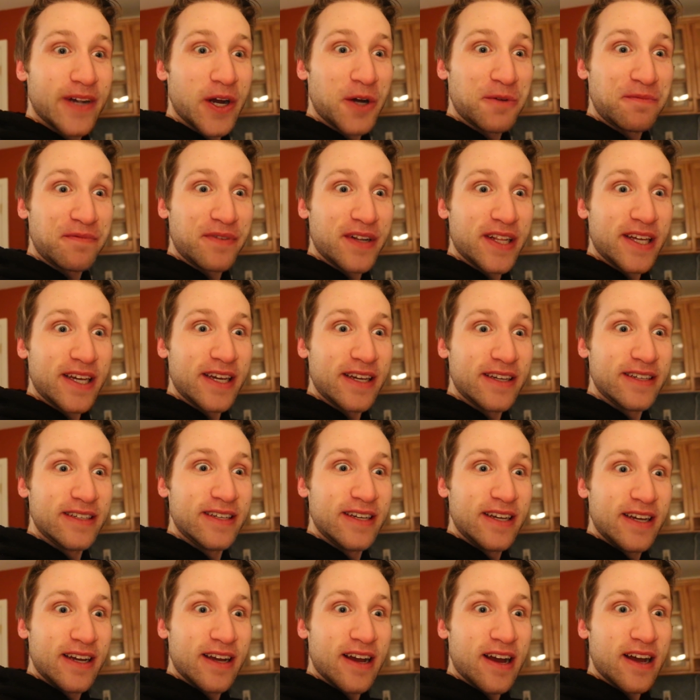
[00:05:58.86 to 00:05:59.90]
Hopefully,
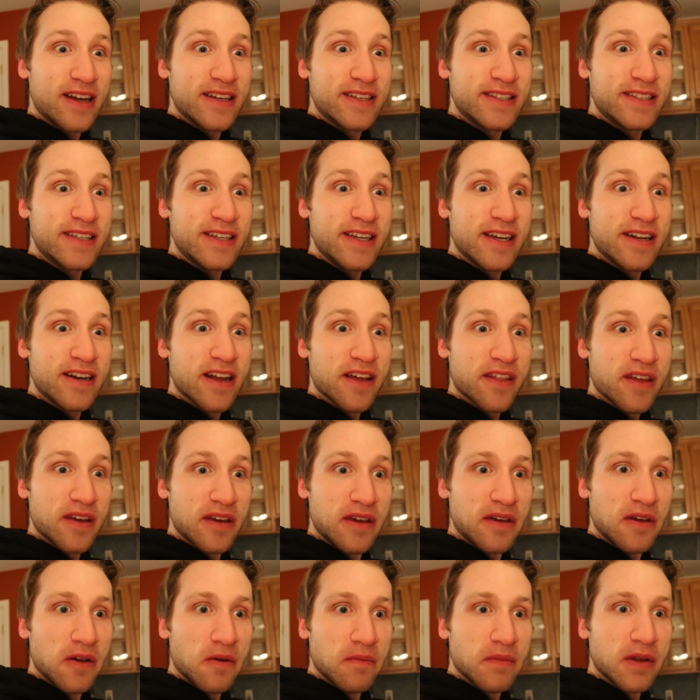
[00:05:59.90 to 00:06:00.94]
I see another
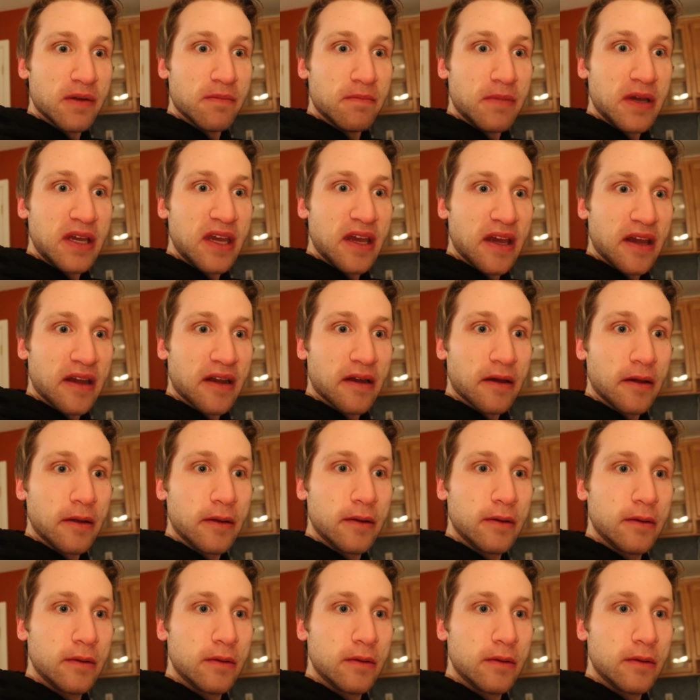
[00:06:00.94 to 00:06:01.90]
human being.